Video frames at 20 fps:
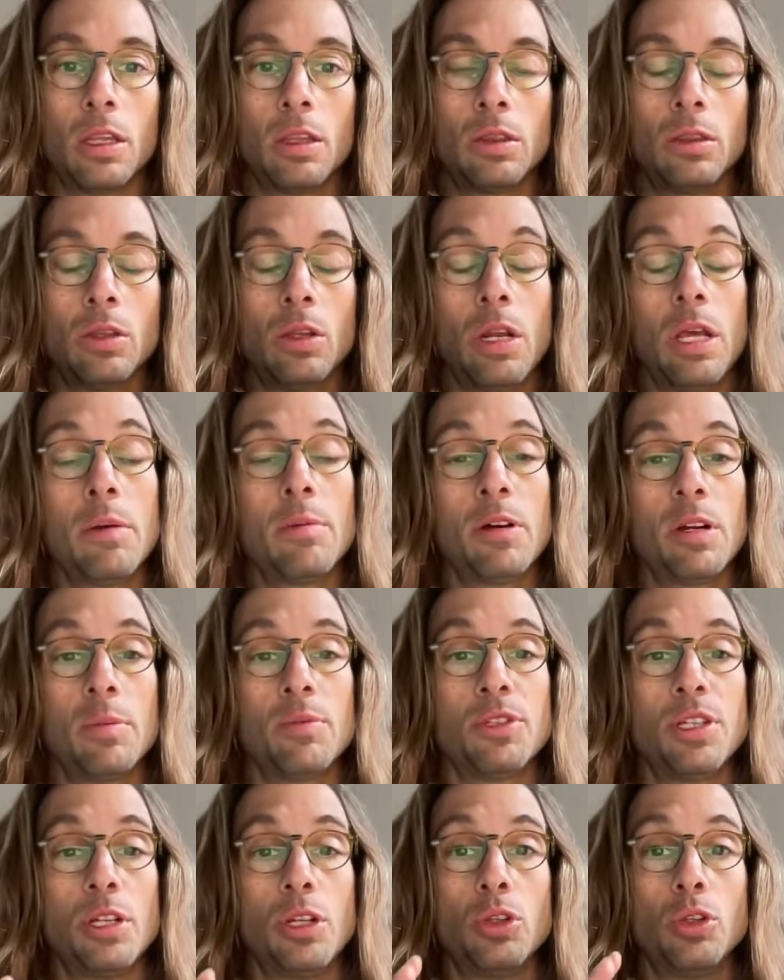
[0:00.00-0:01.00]
Today I'm going to
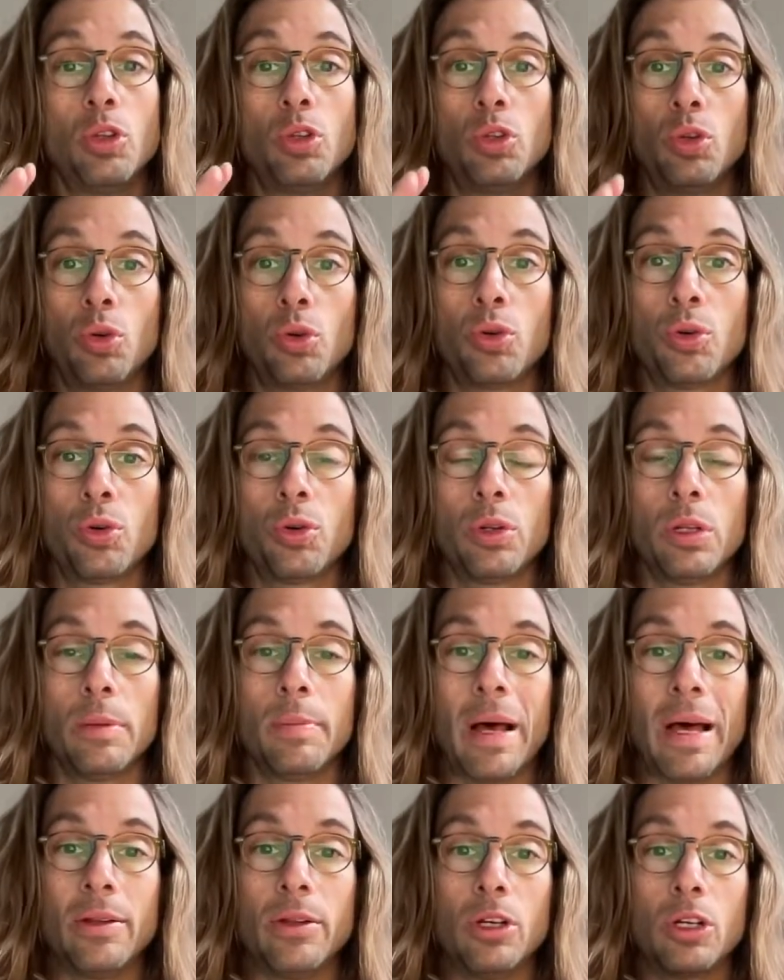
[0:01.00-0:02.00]
present a tutorial
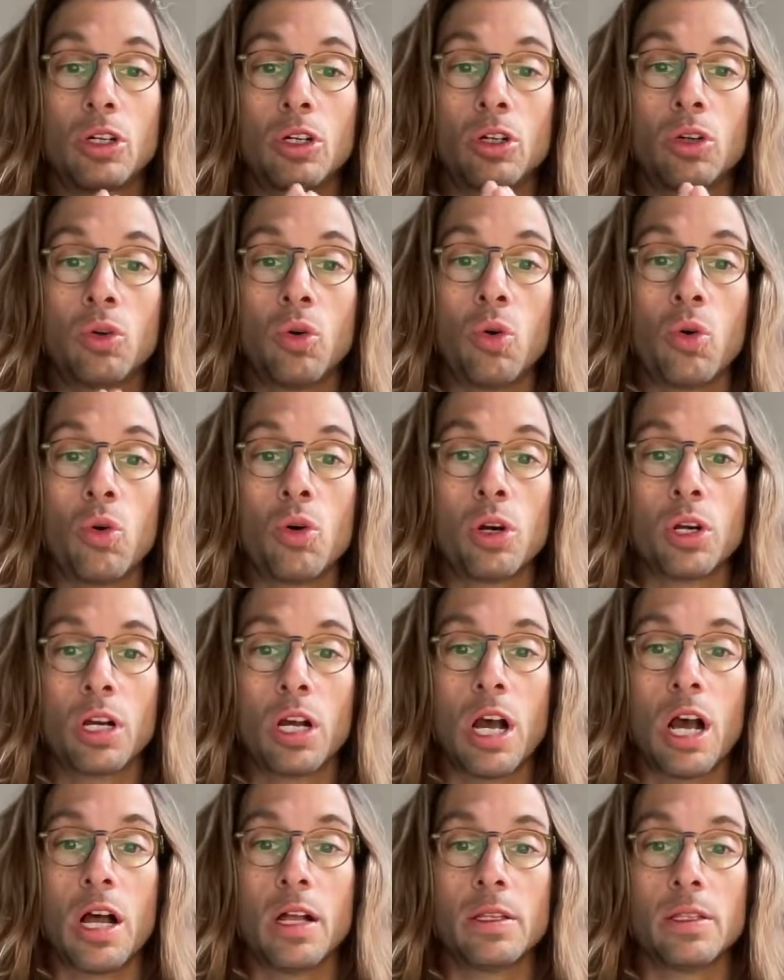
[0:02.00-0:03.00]
about the core
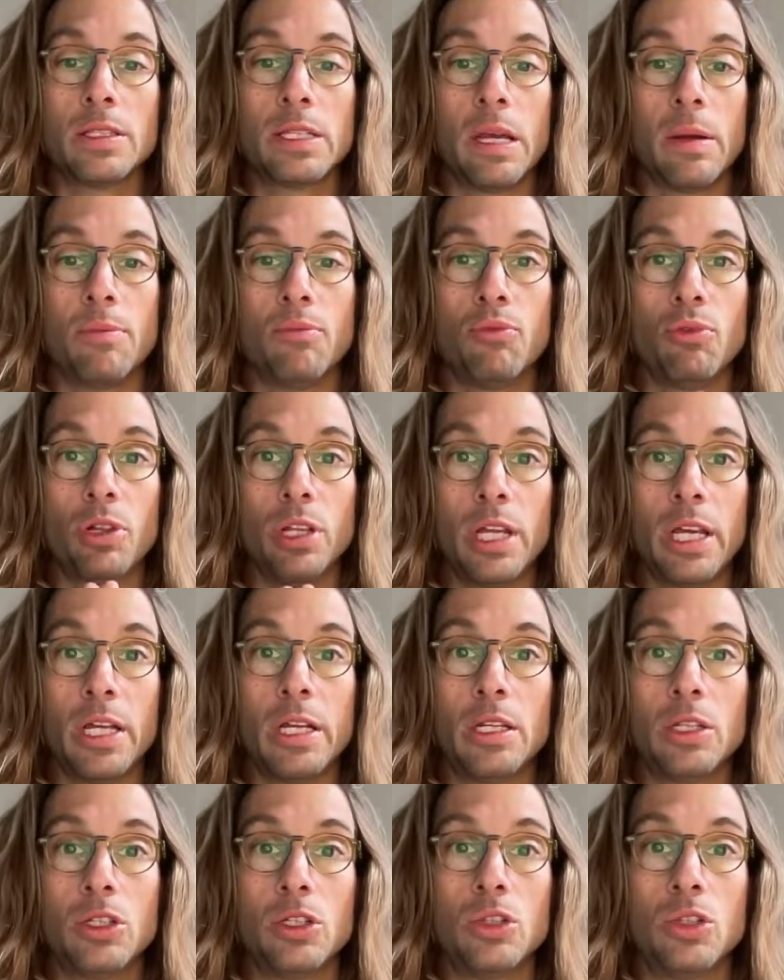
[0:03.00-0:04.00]
concept
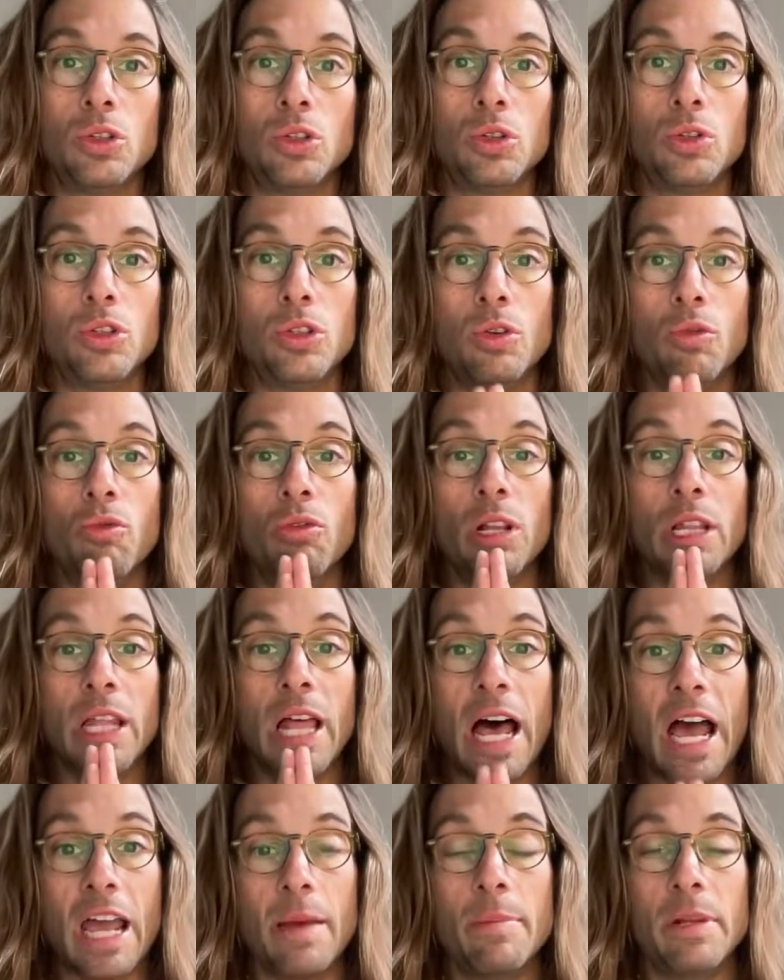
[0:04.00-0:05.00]
related to the
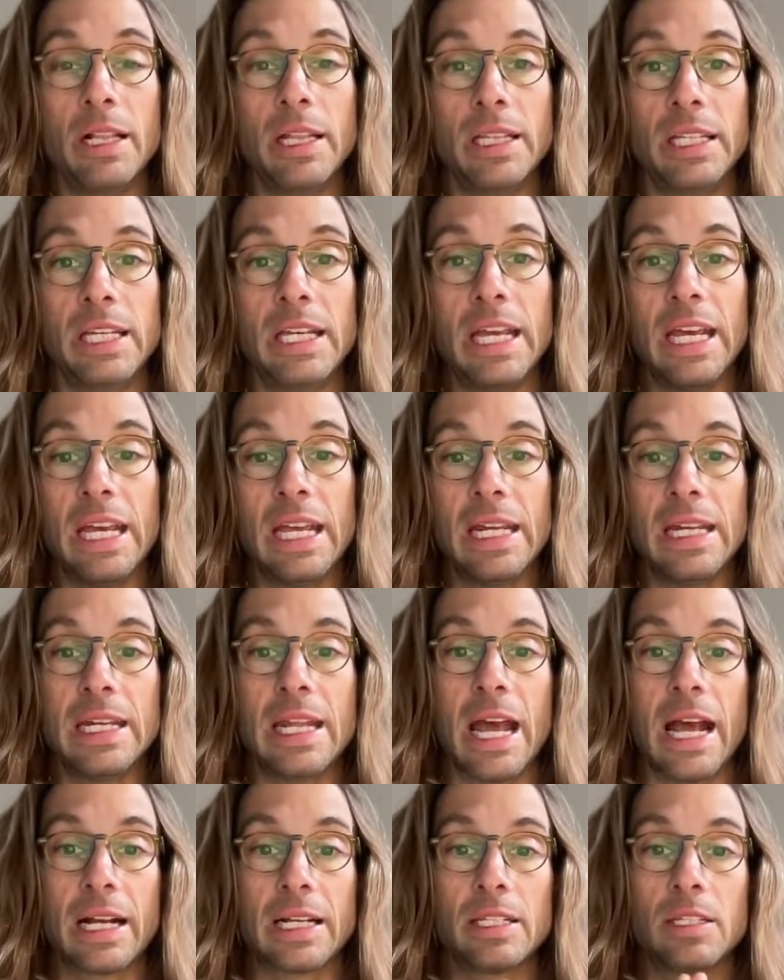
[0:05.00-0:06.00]
reliability
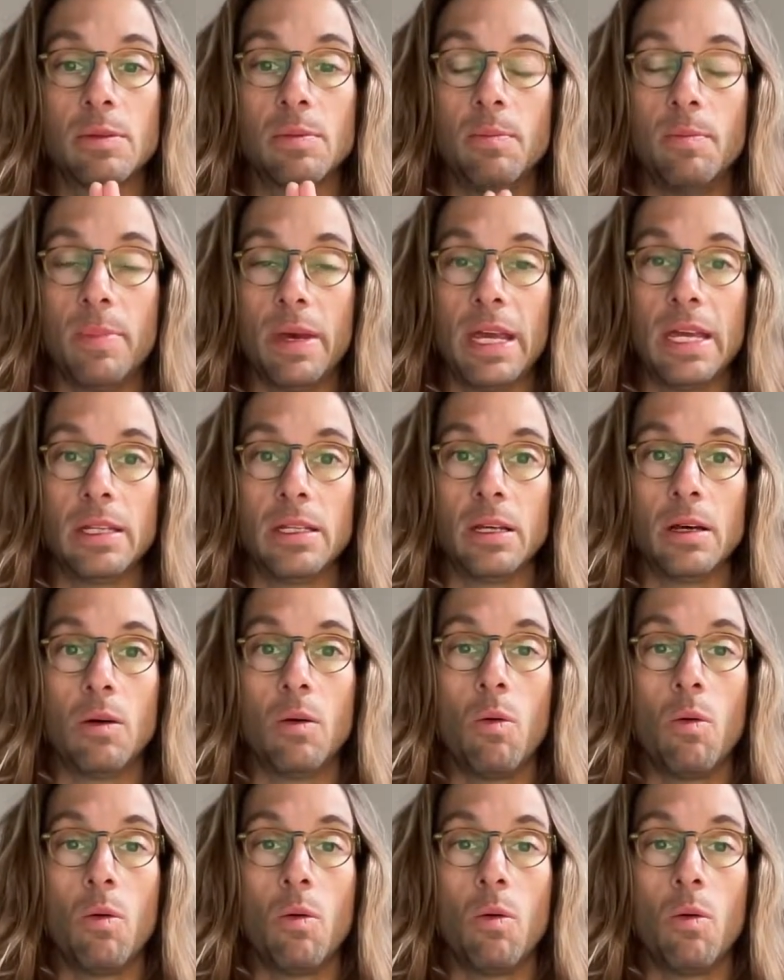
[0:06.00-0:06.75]
index beta.